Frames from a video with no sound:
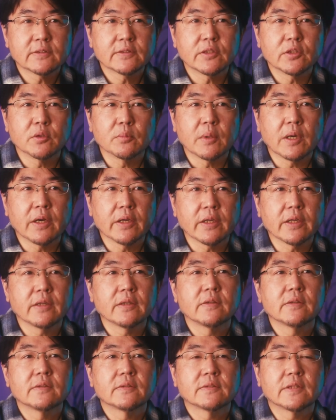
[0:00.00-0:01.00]
When shooting
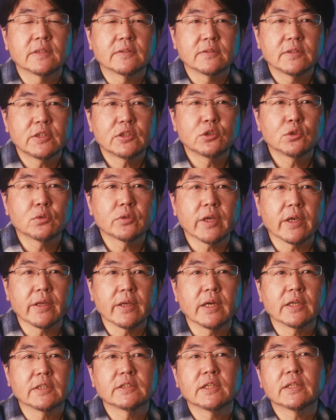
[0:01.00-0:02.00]
still images, the
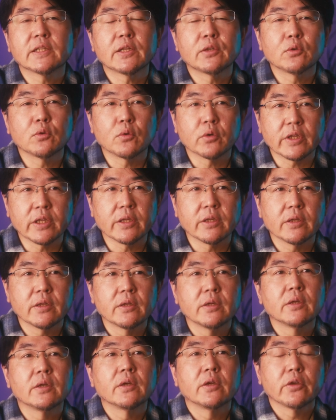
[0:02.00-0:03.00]
shutter speed is
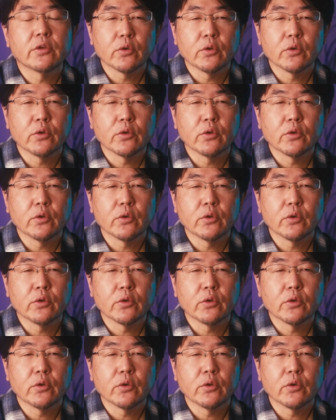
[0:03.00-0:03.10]
determined by